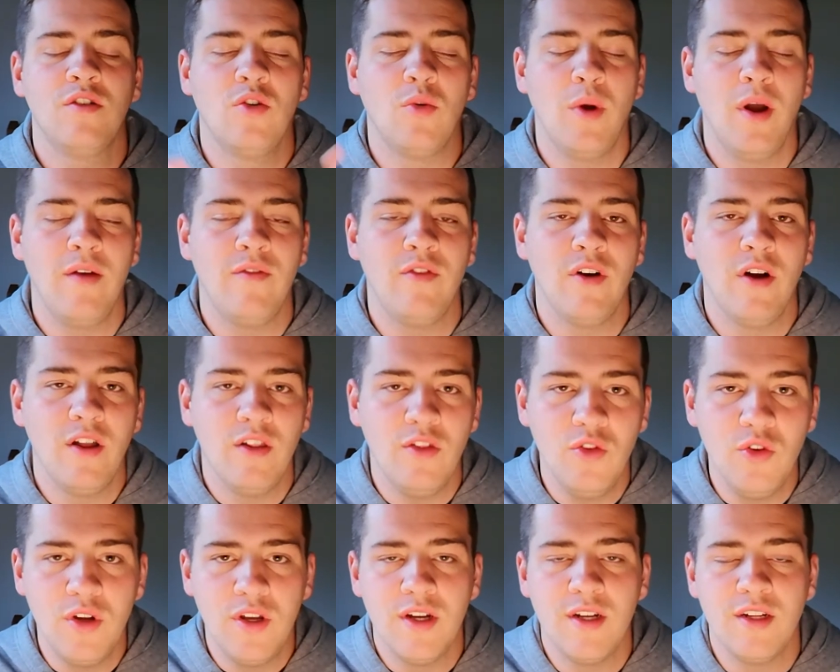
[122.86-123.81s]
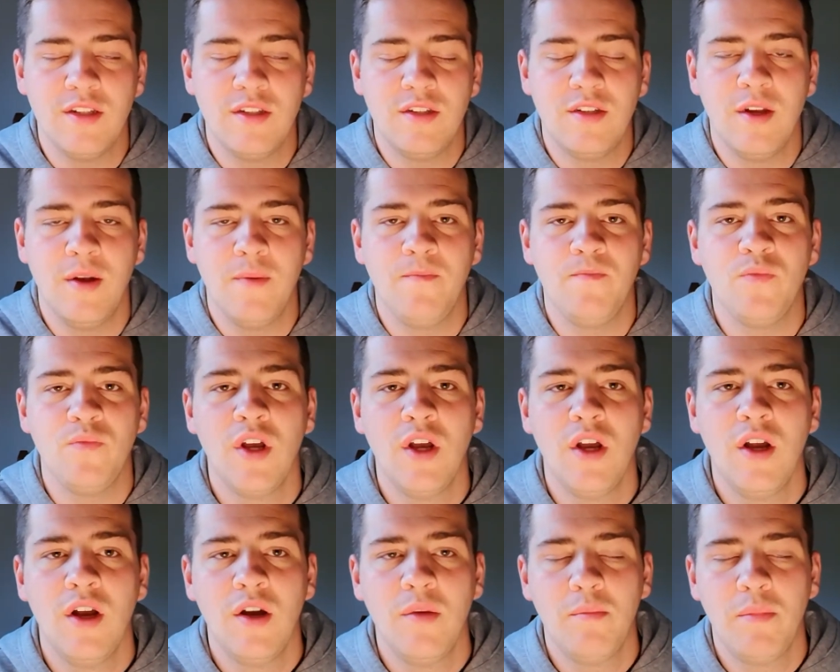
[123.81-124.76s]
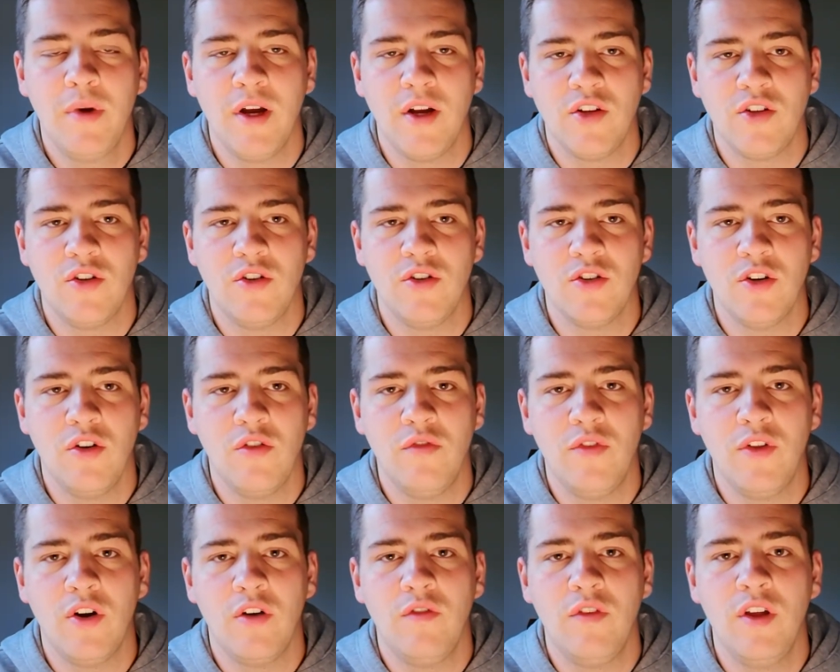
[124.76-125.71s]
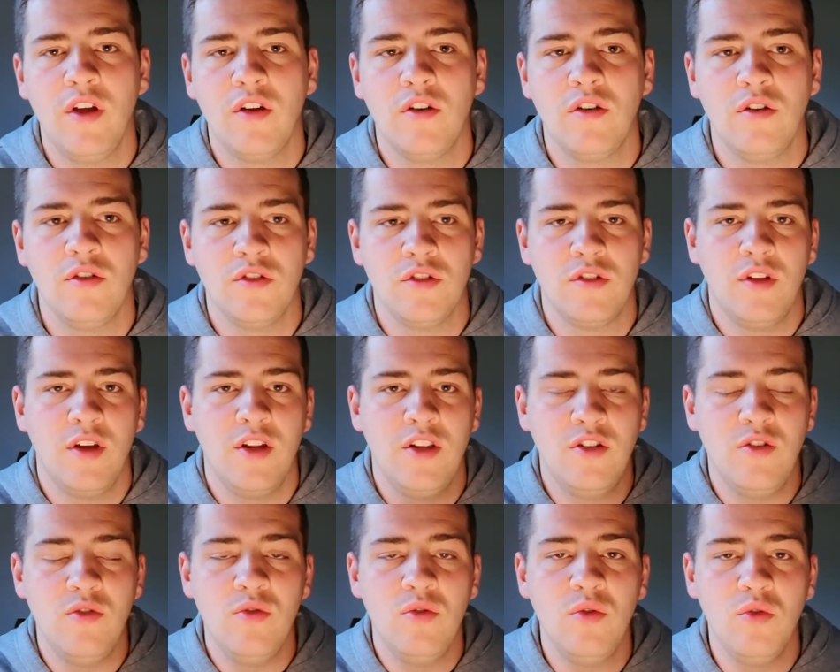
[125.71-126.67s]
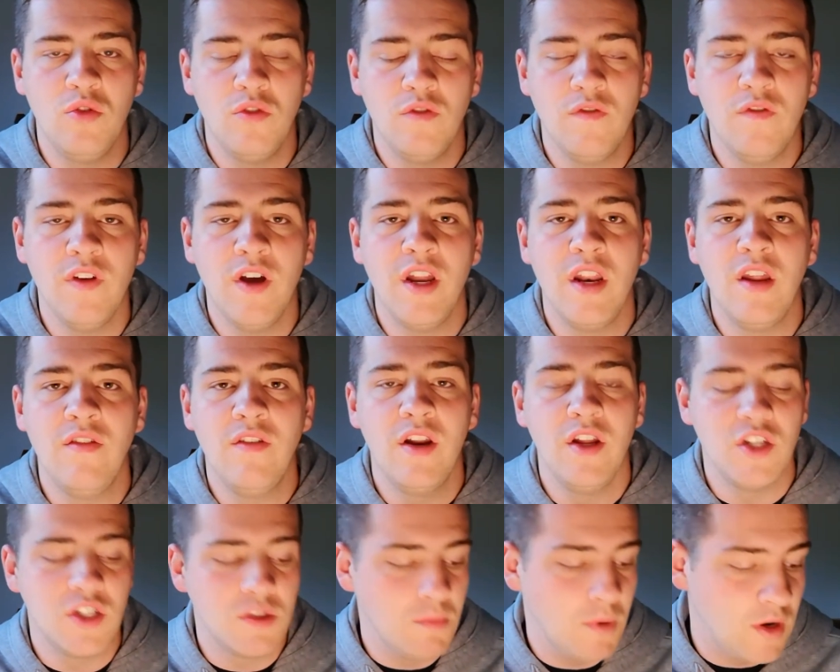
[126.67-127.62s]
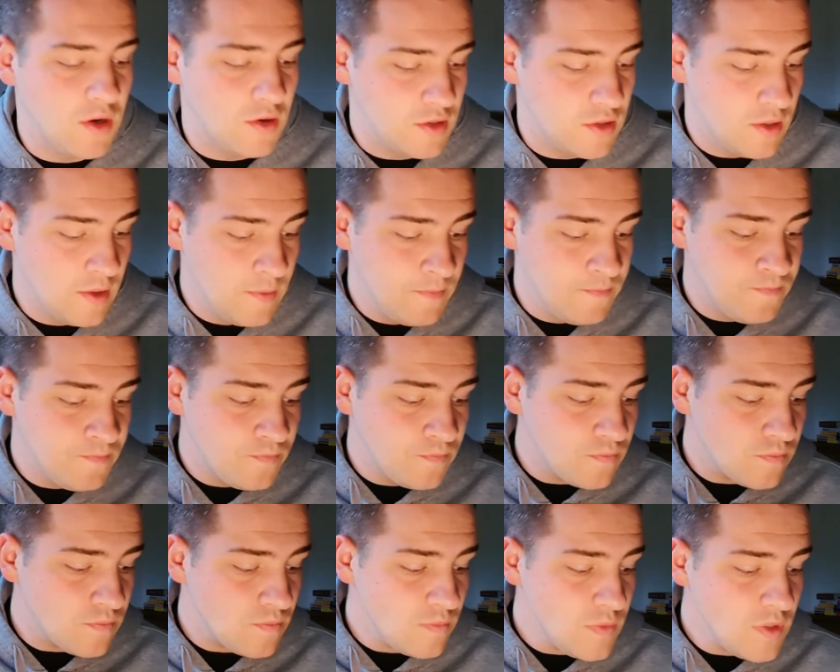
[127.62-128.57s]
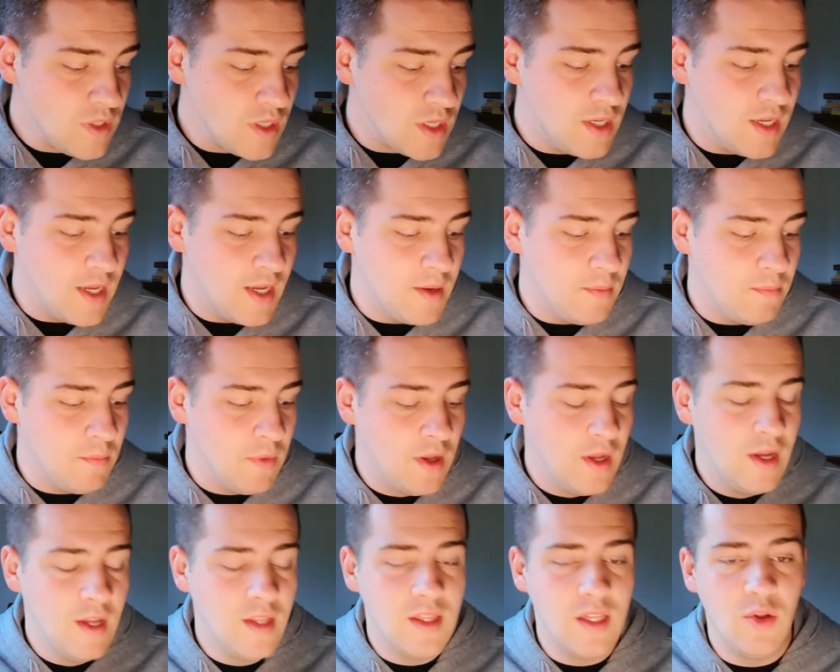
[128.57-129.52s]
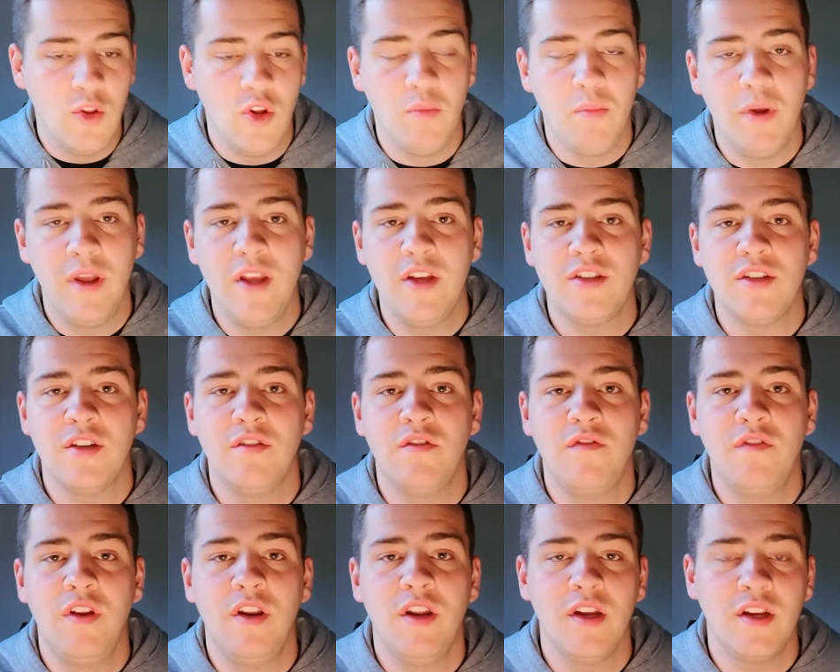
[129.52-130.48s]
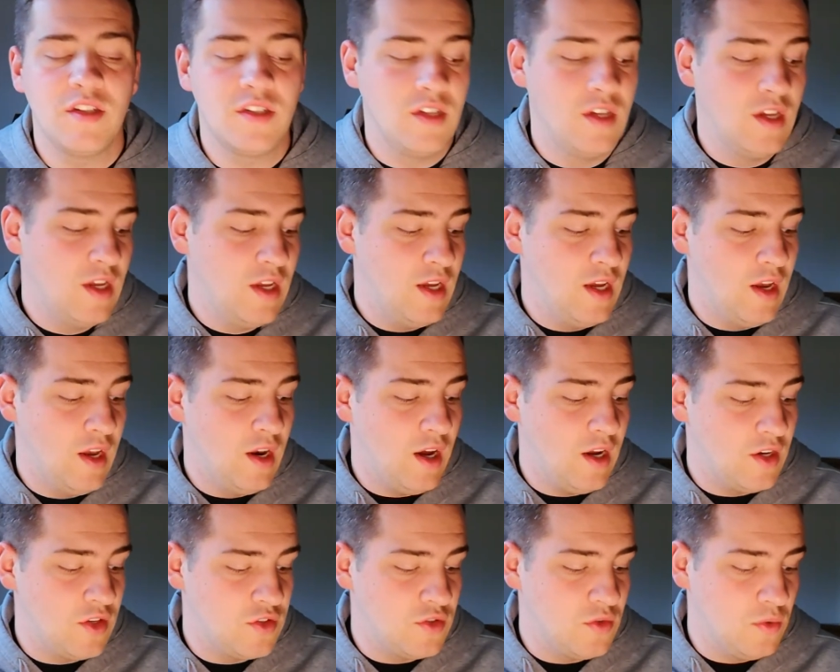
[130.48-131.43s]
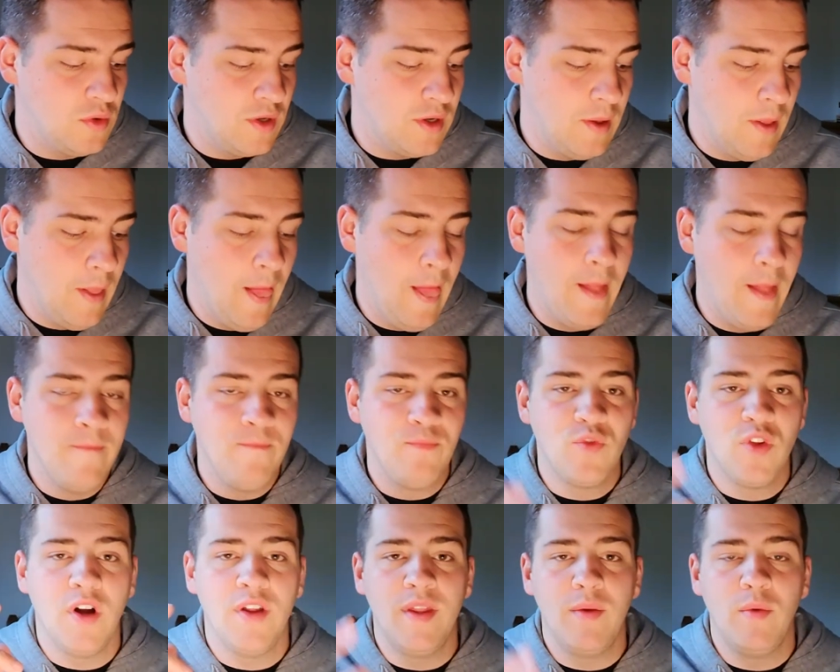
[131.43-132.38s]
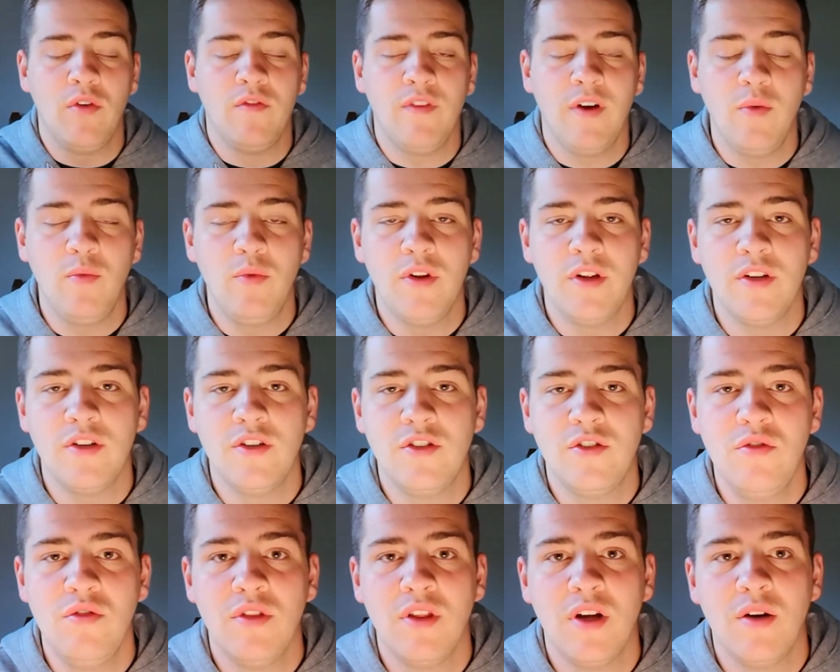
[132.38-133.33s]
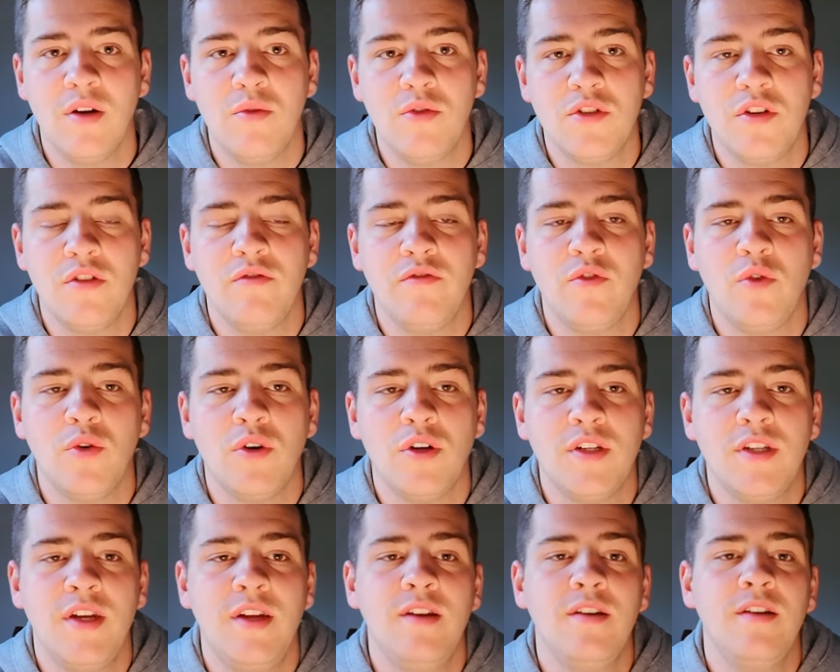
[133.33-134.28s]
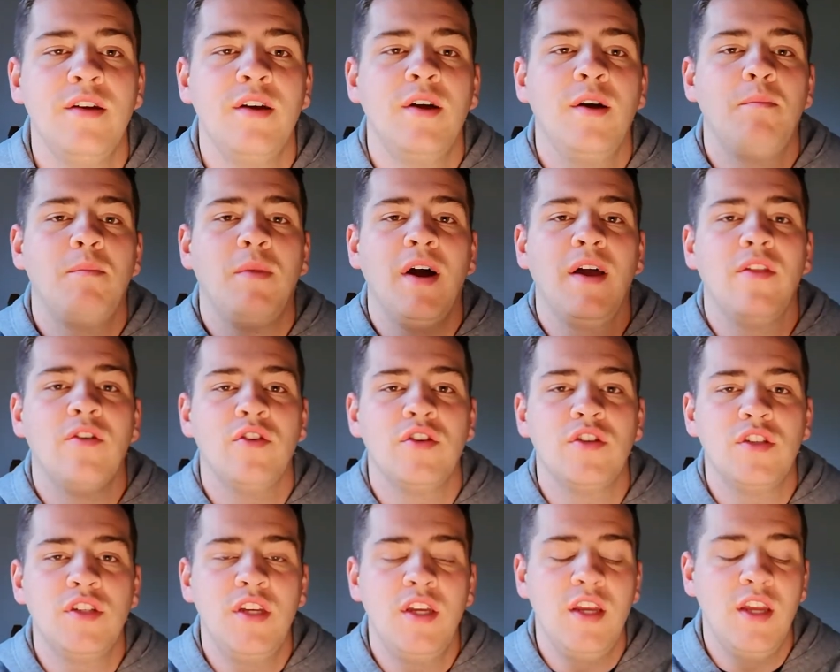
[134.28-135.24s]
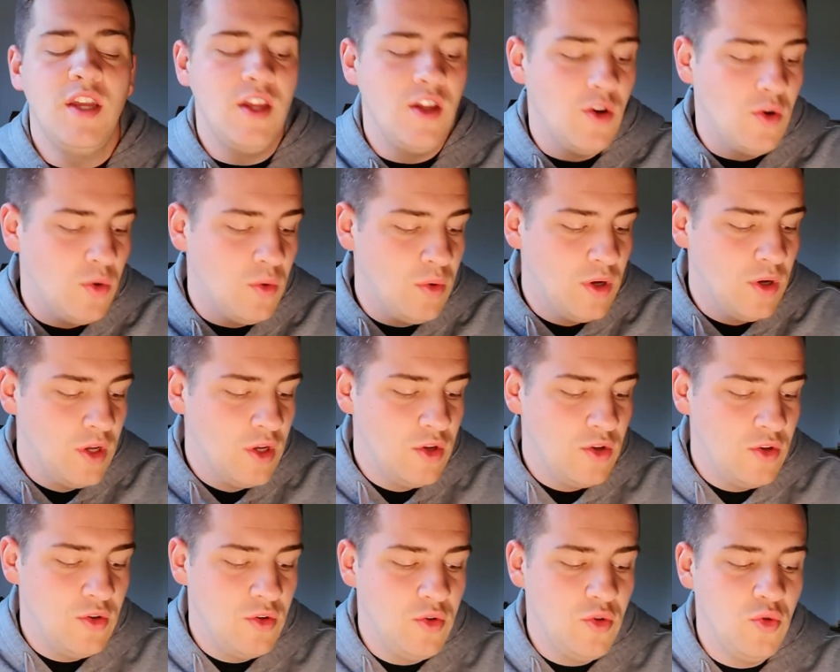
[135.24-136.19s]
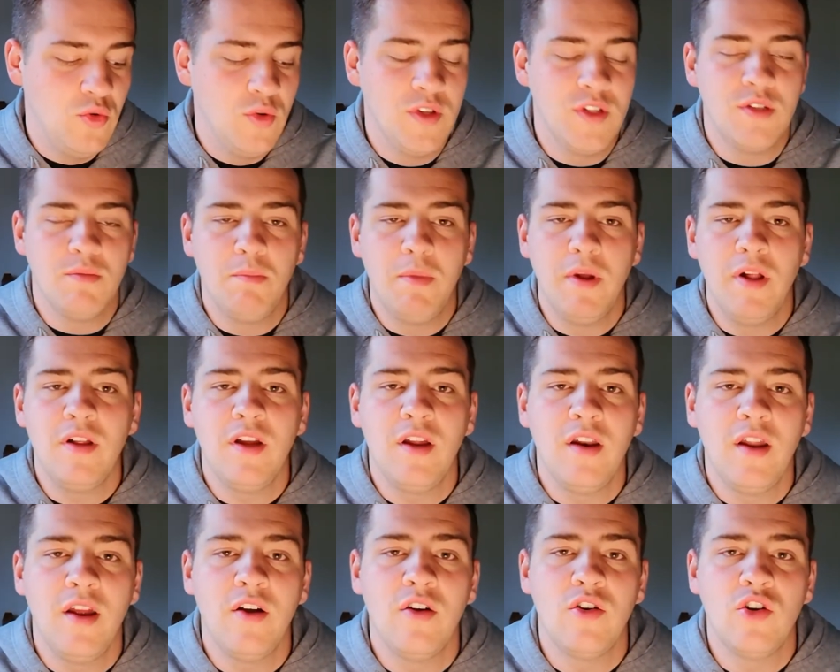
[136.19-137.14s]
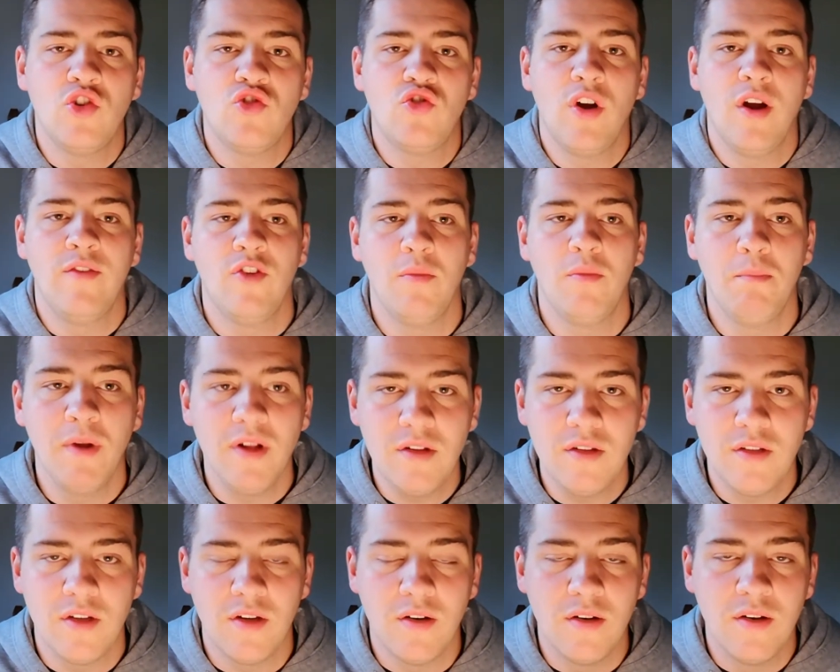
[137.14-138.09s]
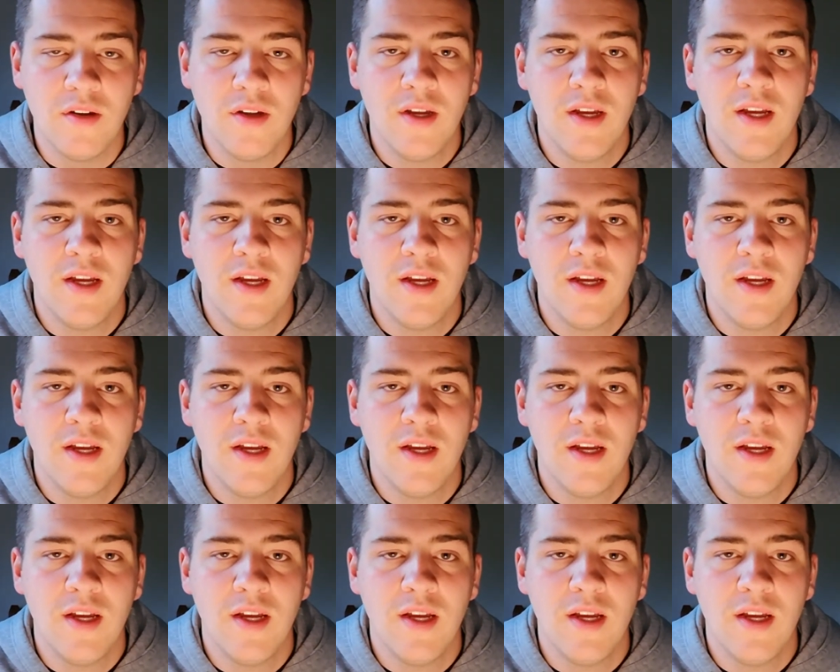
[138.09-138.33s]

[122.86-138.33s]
or whatever and look at pictures of their vehicles. They do look very, very smart. Now they're based in Phoenix in Arizona, and they were founded in 2014 by their CEO, who is billionaire Trevor Milton.